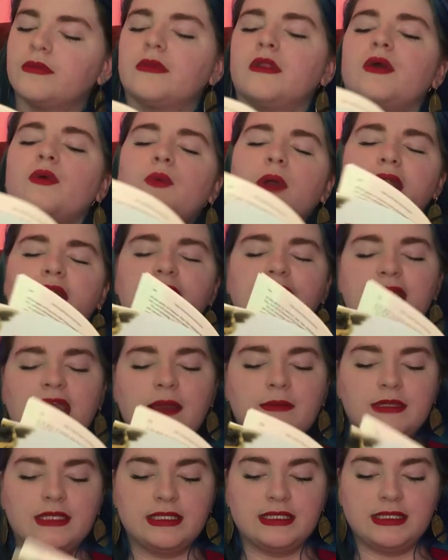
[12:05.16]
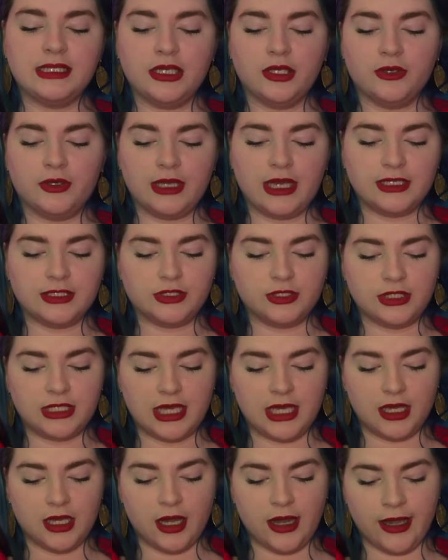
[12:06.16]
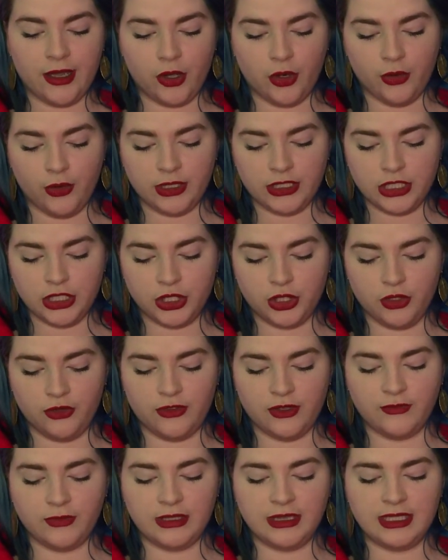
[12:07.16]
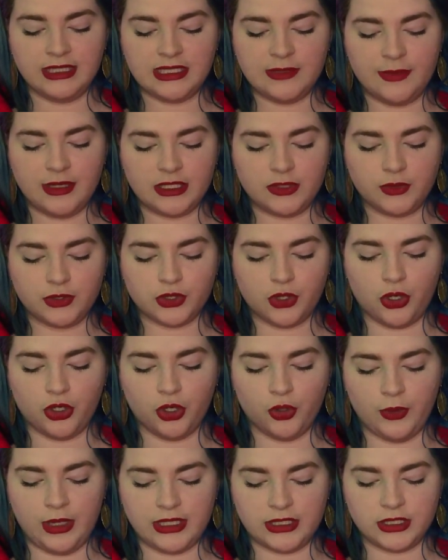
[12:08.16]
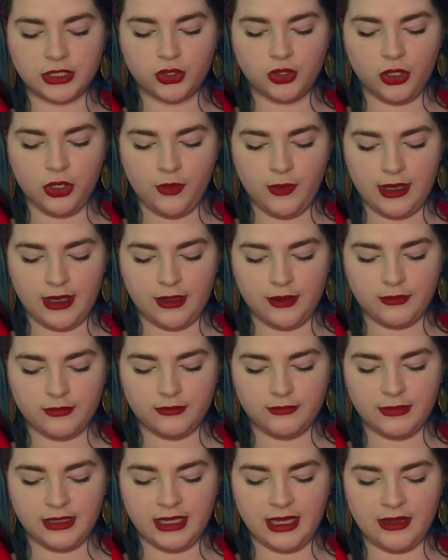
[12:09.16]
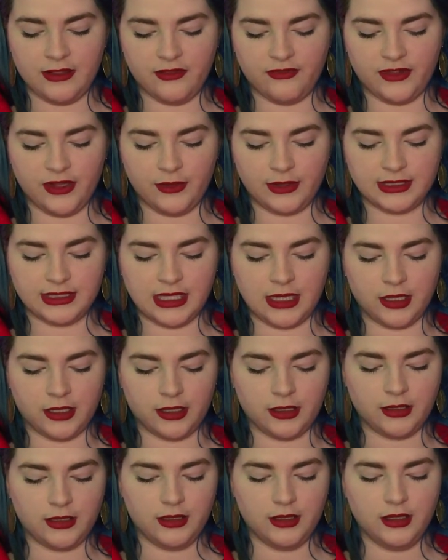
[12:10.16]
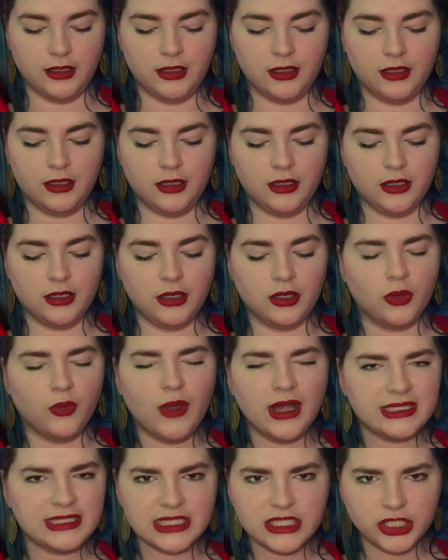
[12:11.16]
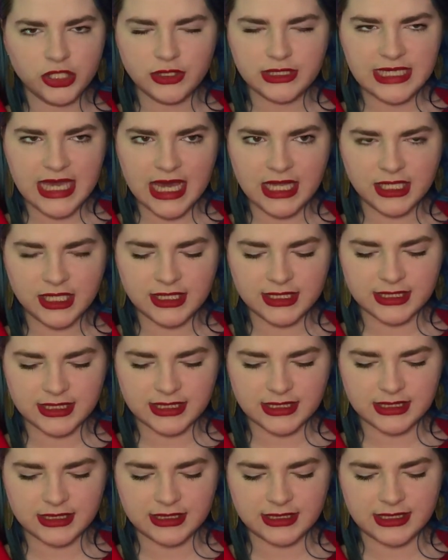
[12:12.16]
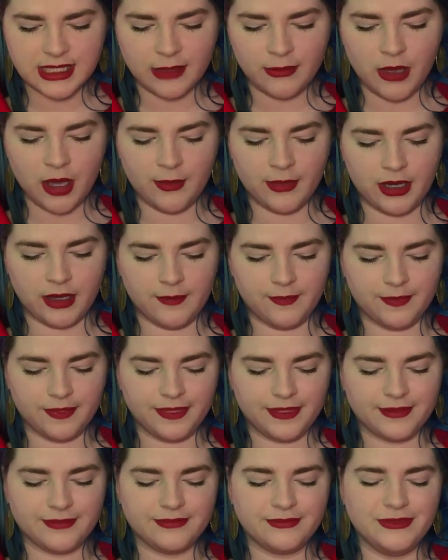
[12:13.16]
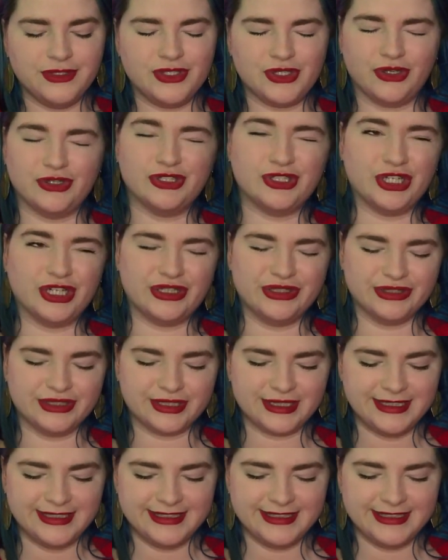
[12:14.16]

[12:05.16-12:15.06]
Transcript: "When I came to see you yesterday, I already knew that Elizabeth was on her way to Norway," began the flower seller. "Why didn't you tell us?" said Mama. John chuckled.